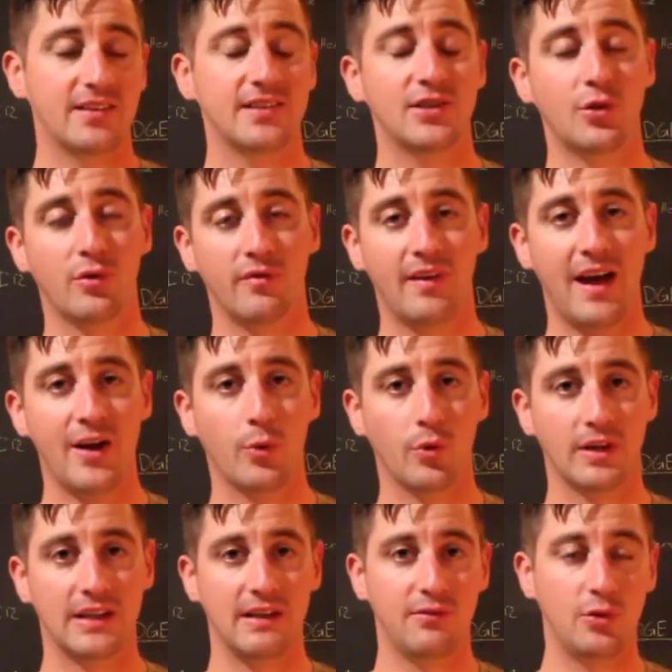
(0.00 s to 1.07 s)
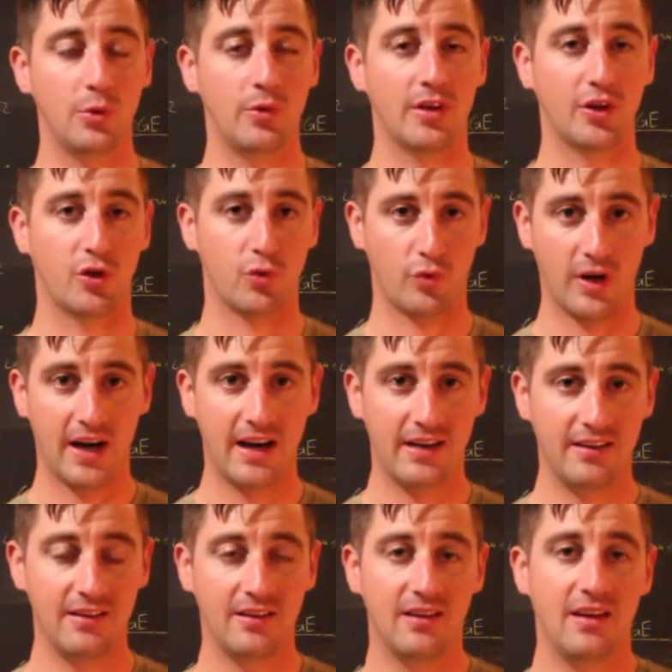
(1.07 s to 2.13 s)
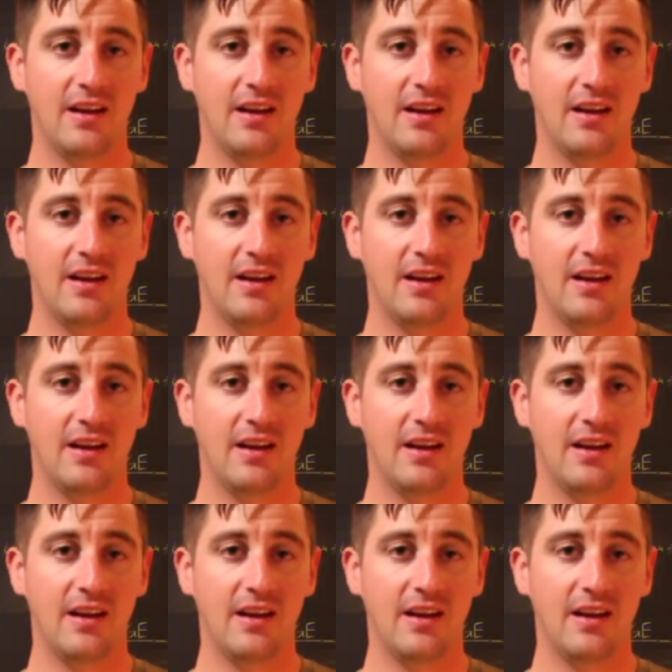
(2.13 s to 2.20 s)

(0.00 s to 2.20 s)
Sierra Nevada will give you the grain